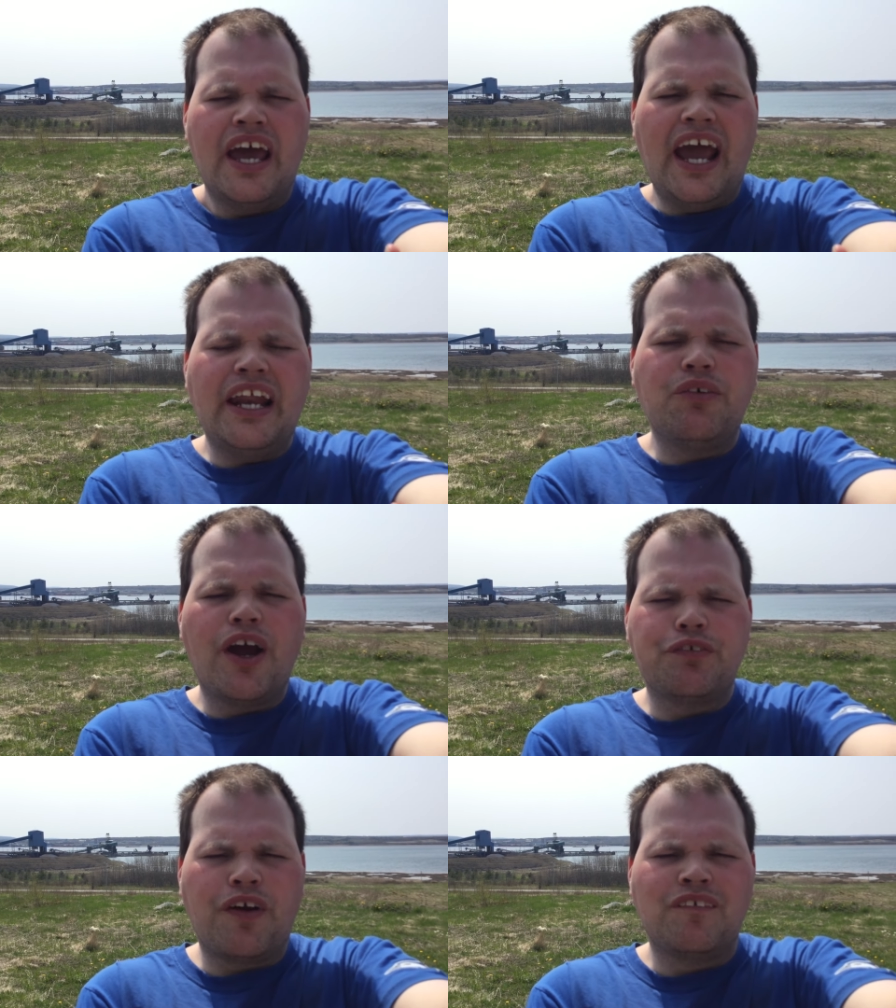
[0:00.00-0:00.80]

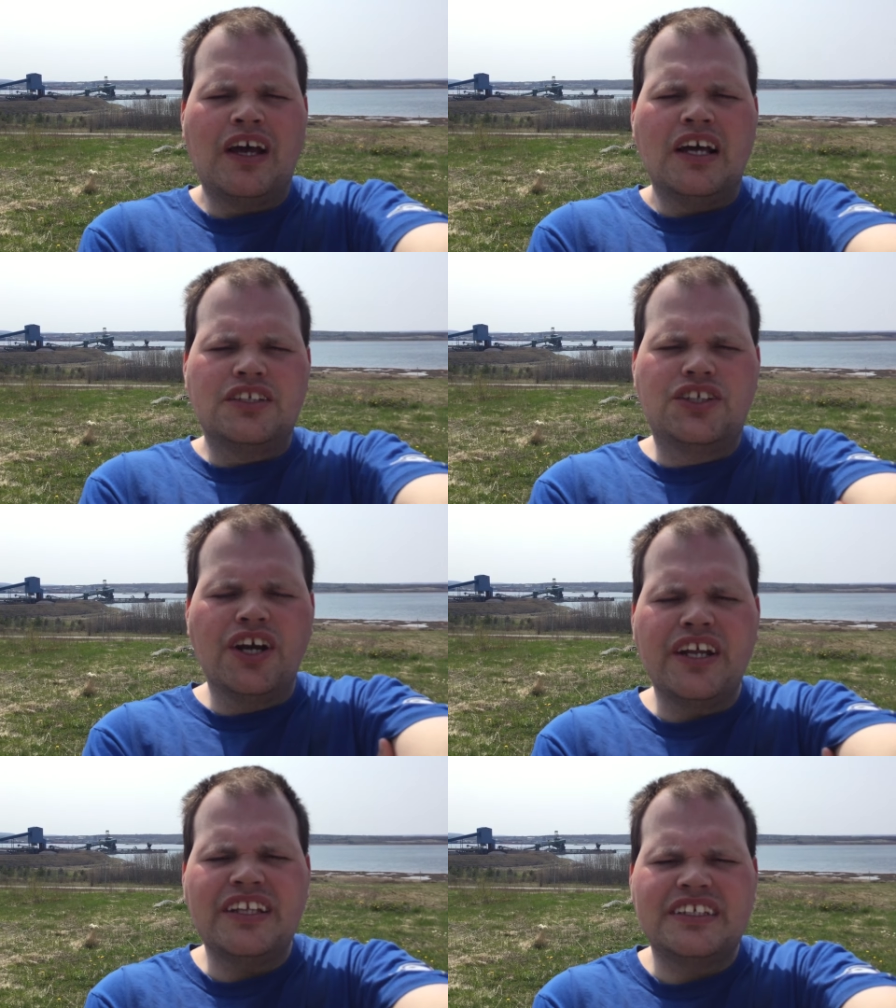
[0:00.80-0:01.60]
anywhere from
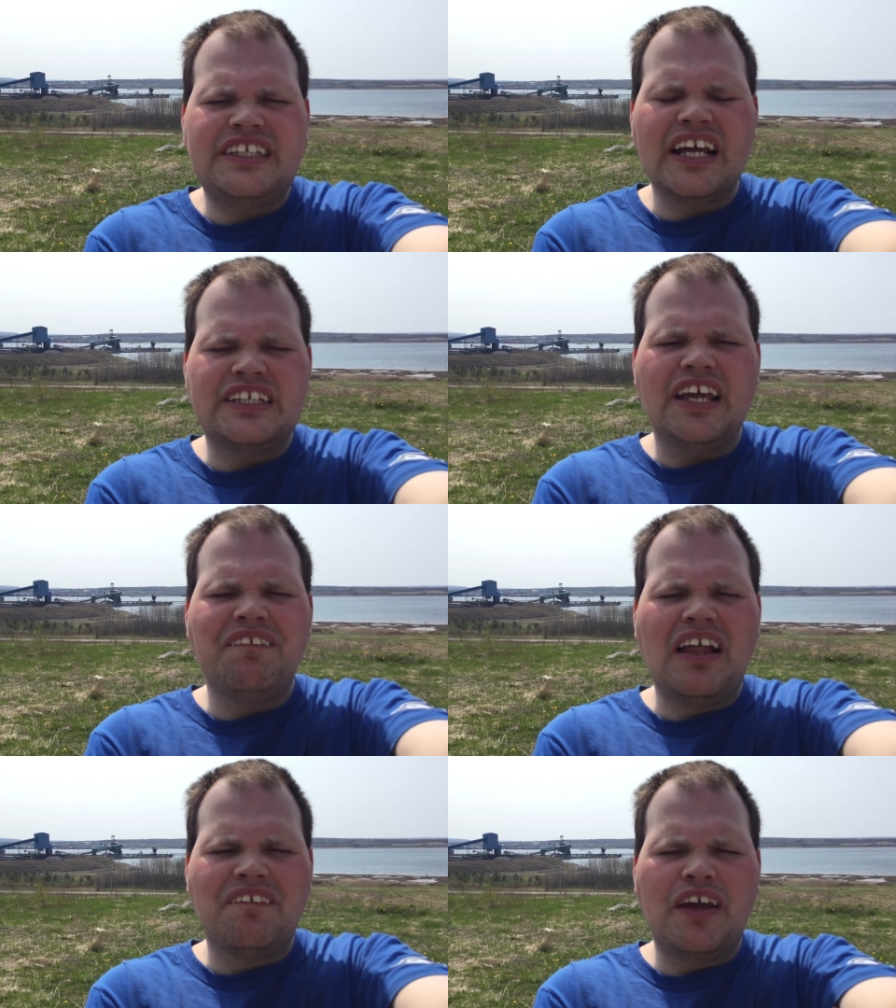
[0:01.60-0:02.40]
30 to 60
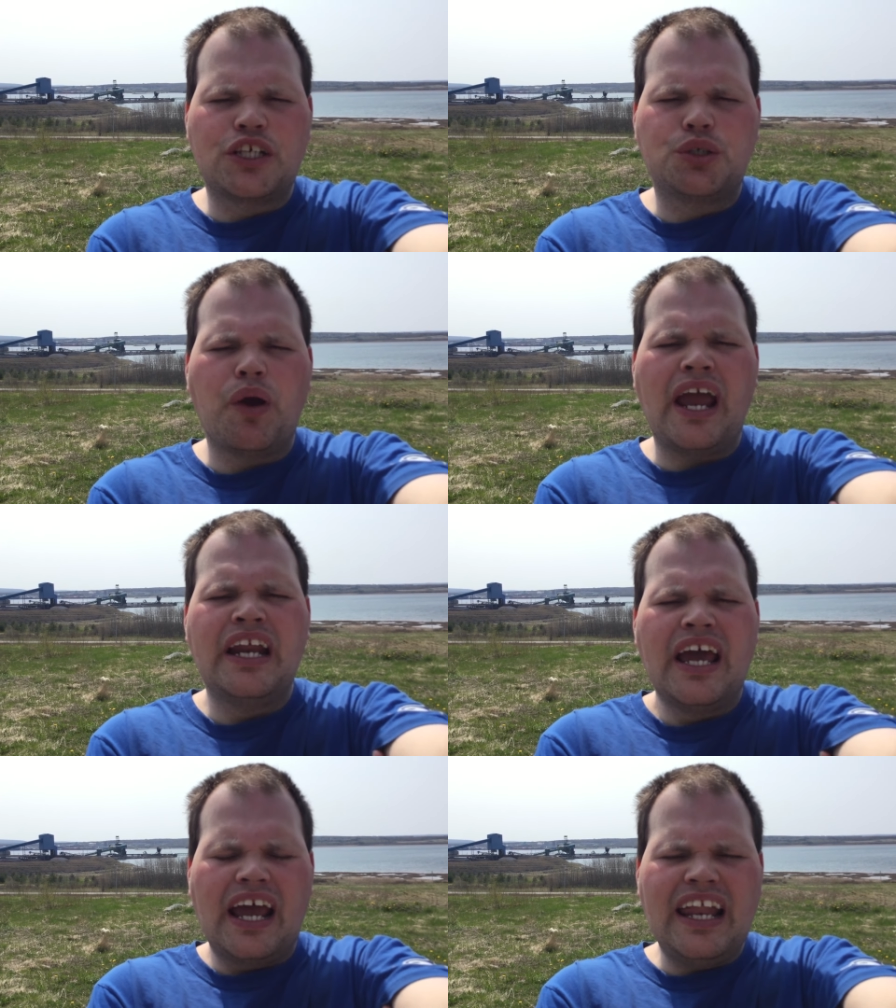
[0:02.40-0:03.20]
millimeters of rain
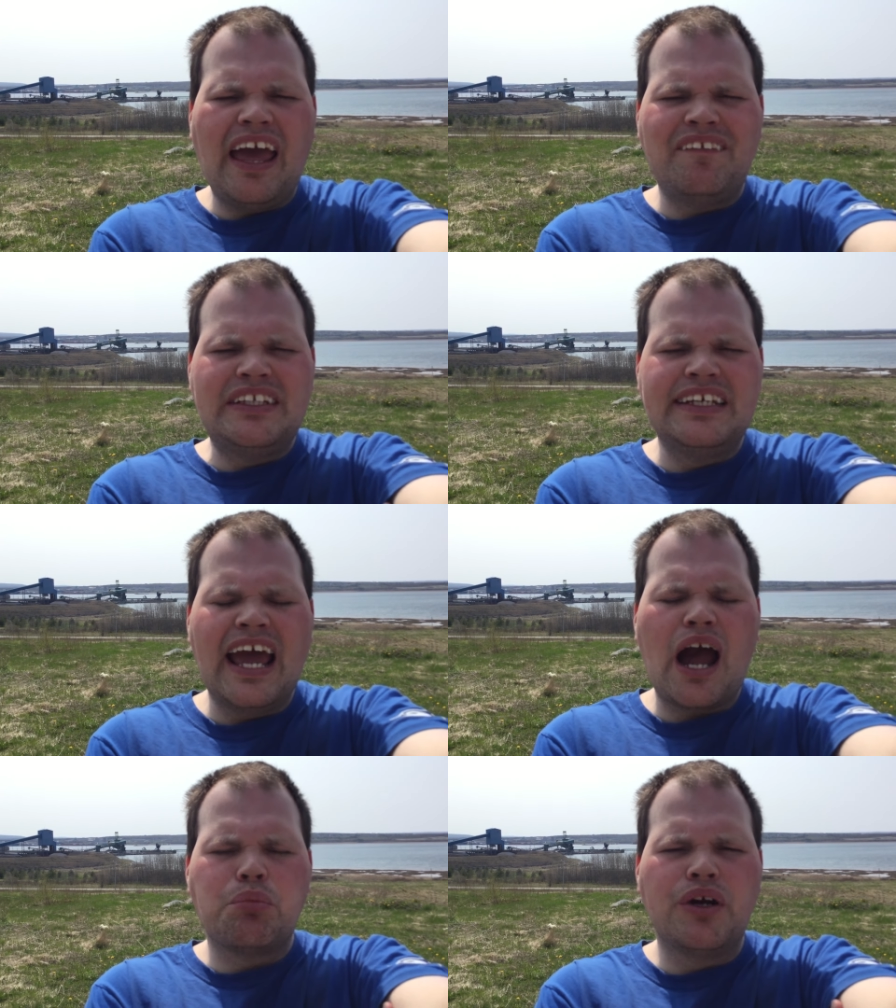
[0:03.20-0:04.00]
in Edmonton,
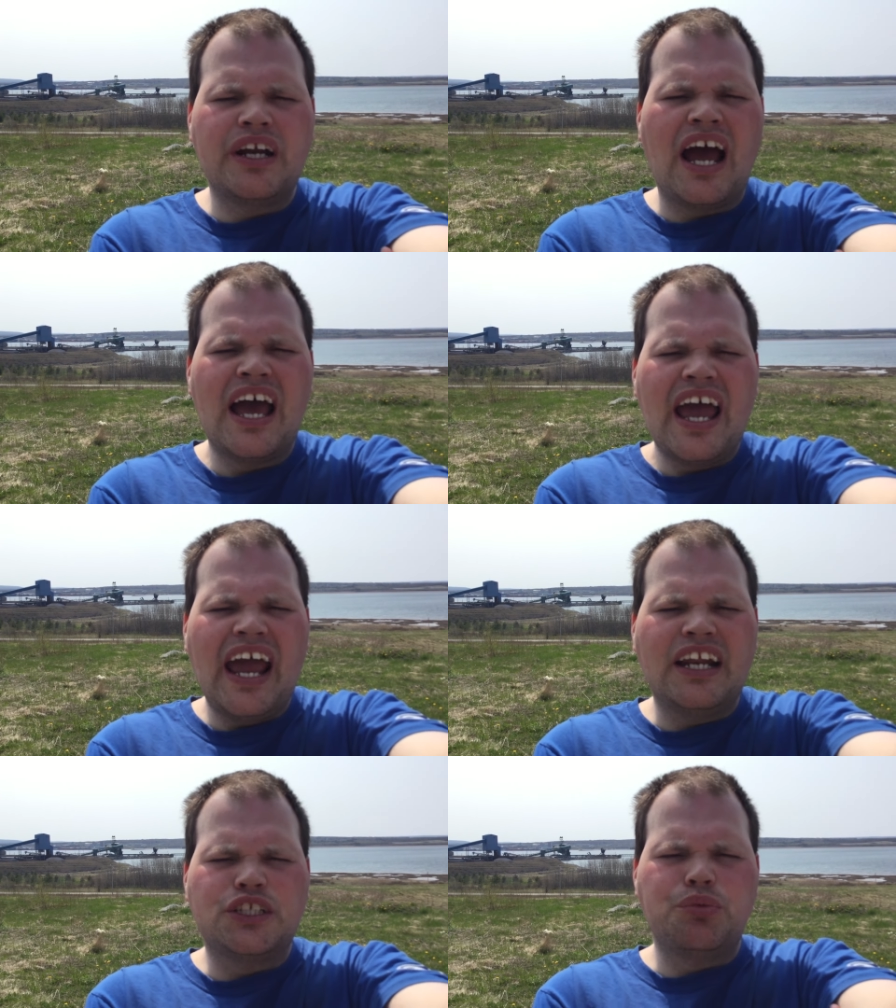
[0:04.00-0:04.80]
Alberta
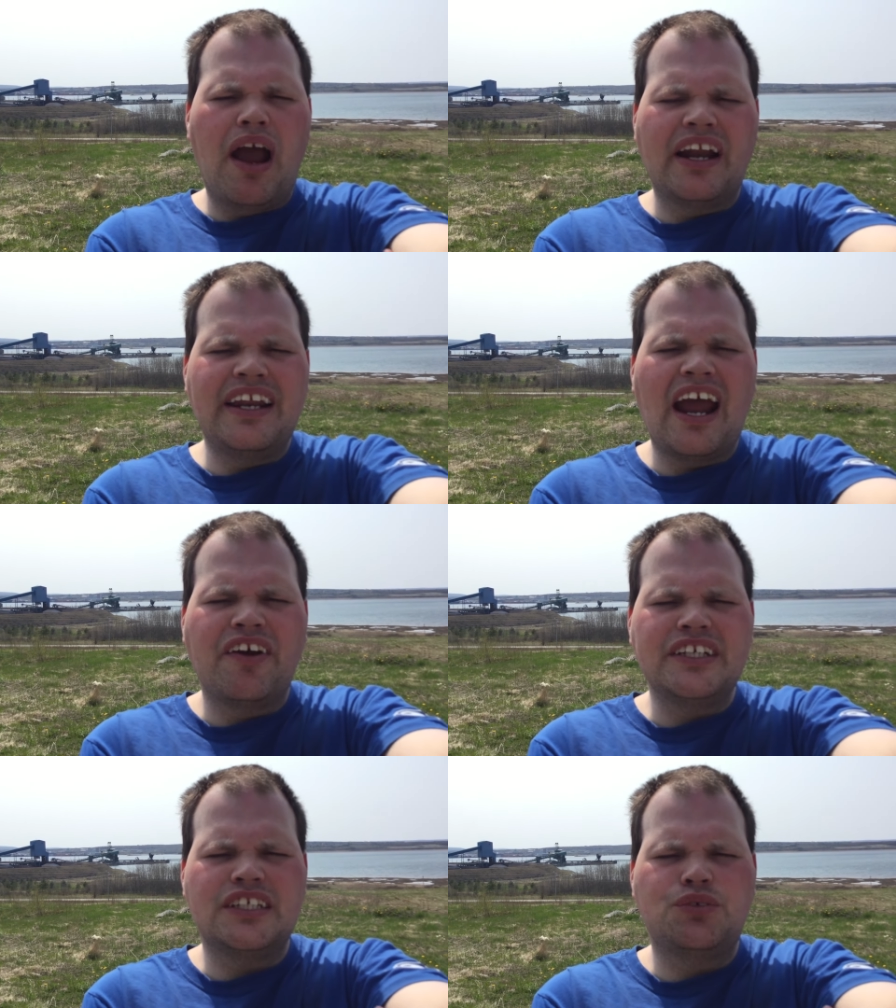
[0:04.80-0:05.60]
and the surrounding
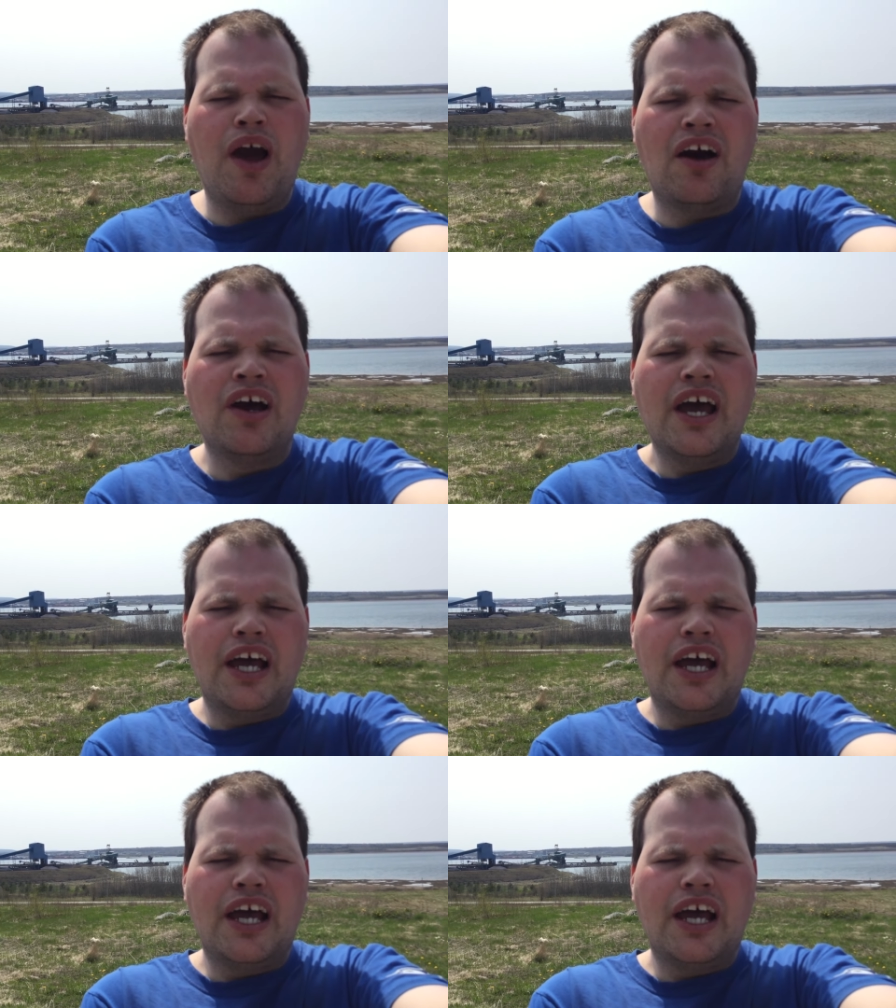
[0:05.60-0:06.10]
areas as well.